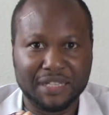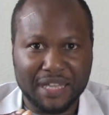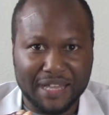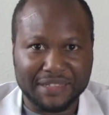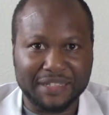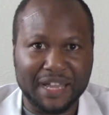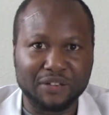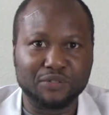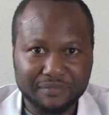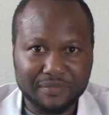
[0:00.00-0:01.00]
an
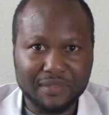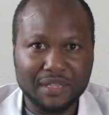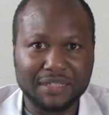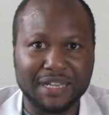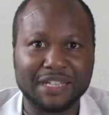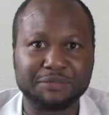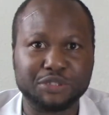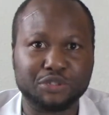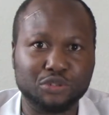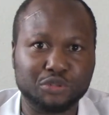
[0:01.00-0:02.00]
angle that has been
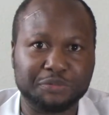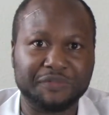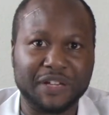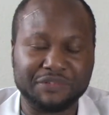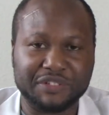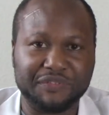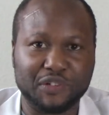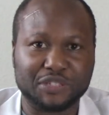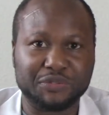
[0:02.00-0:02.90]
shown to prevent reflux,